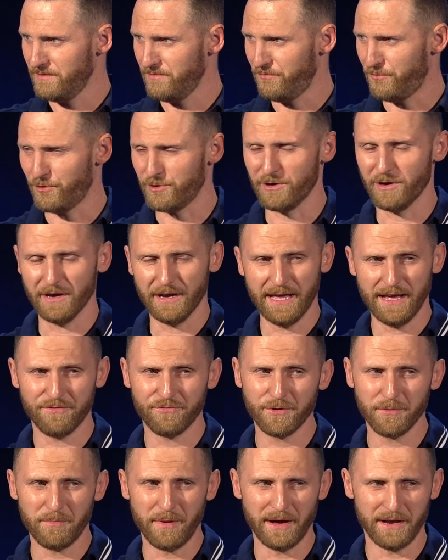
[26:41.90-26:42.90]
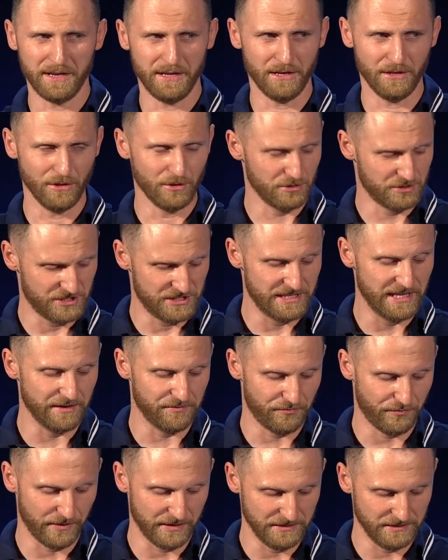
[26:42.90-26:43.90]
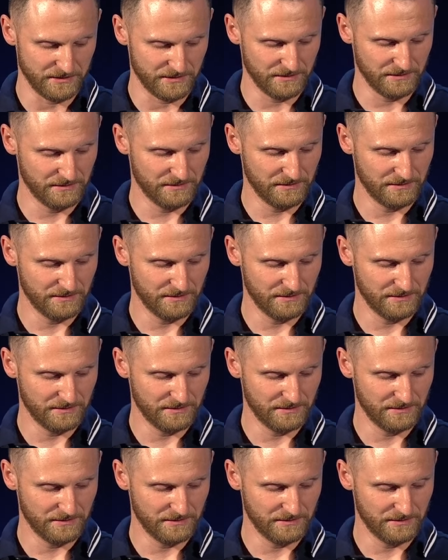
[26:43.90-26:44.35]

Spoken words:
For everybody, it looks different.